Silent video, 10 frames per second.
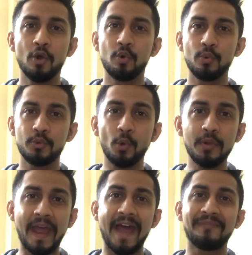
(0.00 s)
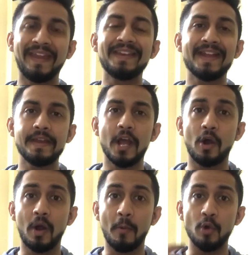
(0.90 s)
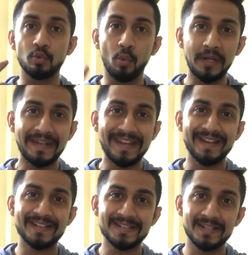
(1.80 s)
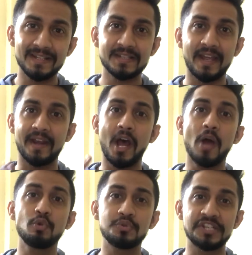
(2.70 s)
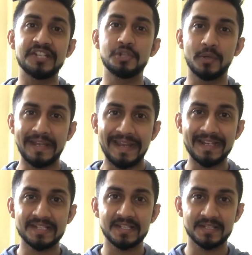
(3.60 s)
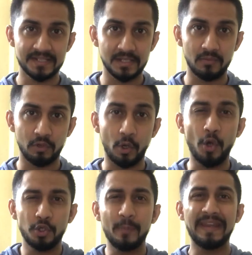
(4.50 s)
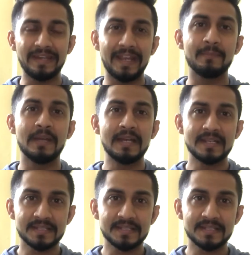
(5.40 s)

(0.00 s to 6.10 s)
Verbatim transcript: who don't have any idea about what DNS is and how to change your DNS server or domain name